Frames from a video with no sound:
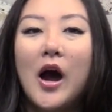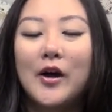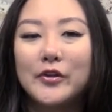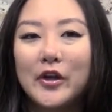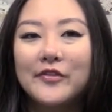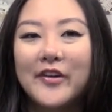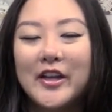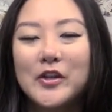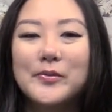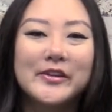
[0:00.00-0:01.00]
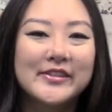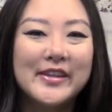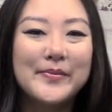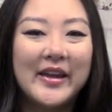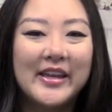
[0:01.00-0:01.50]
I'll notify you
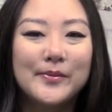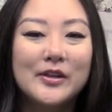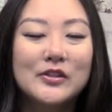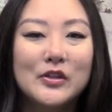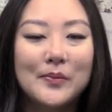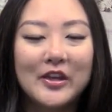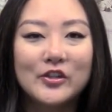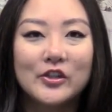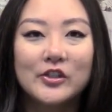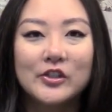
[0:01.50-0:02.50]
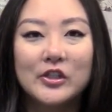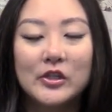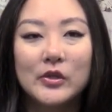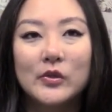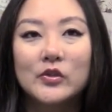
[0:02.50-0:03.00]
personally by email, so make sure
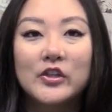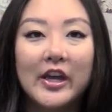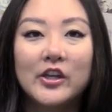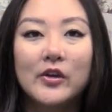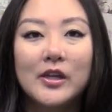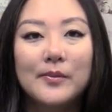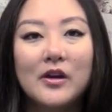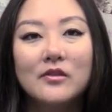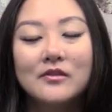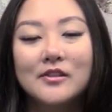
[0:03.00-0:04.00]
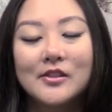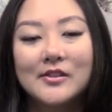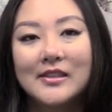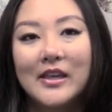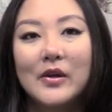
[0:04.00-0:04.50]
to check your email to
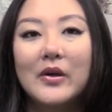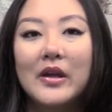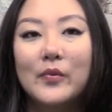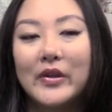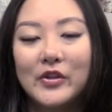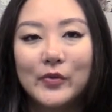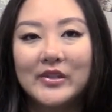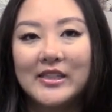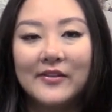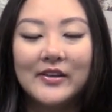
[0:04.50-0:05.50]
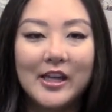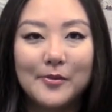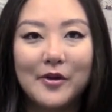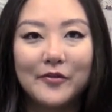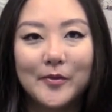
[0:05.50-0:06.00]
see when you receive an
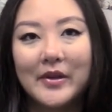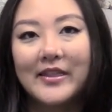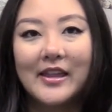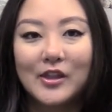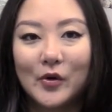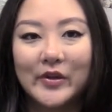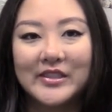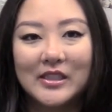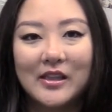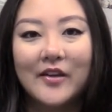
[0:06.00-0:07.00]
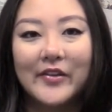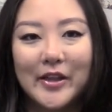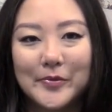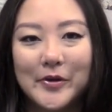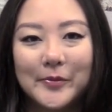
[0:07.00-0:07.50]
email from me that the quiz is
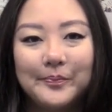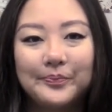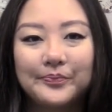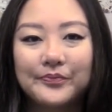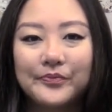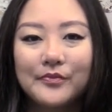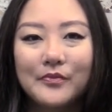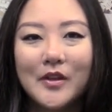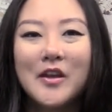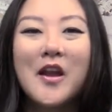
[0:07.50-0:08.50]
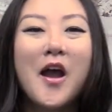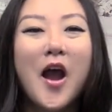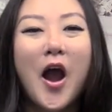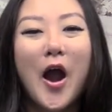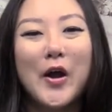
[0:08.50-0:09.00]
available.
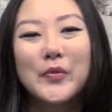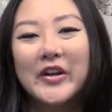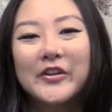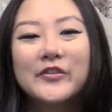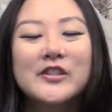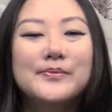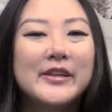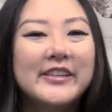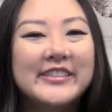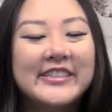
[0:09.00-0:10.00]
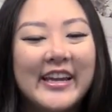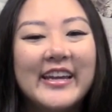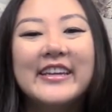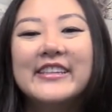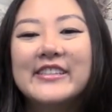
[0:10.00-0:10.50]
Our wonderful speaker
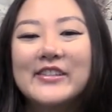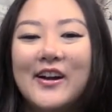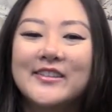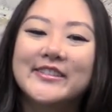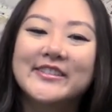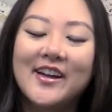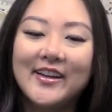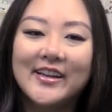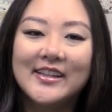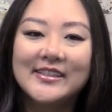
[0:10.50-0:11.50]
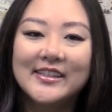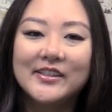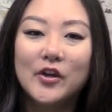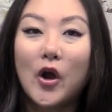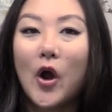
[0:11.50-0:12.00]
today is Dr. Scotty
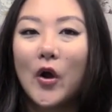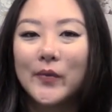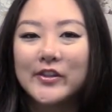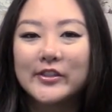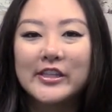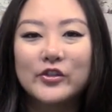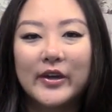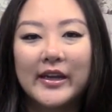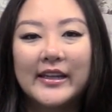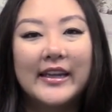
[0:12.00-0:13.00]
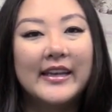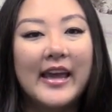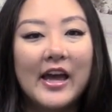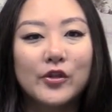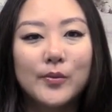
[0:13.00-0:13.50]
Hudson, originally trained
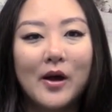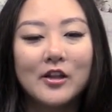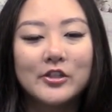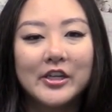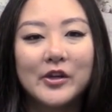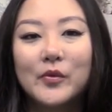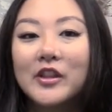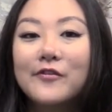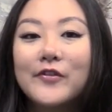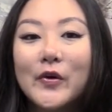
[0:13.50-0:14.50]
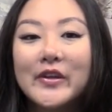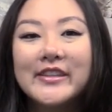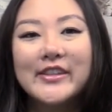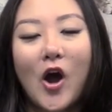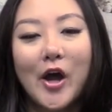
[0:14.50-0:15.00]
in anthropology with a
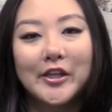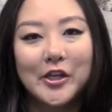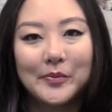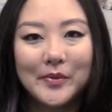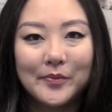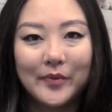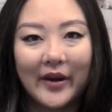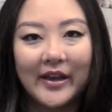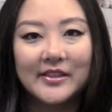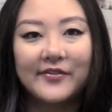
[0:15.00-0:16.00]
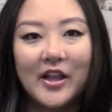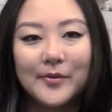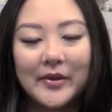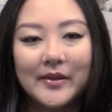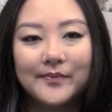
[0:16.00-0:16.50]
focus on human brain
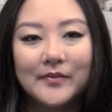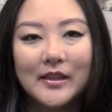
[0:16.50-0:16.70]
development.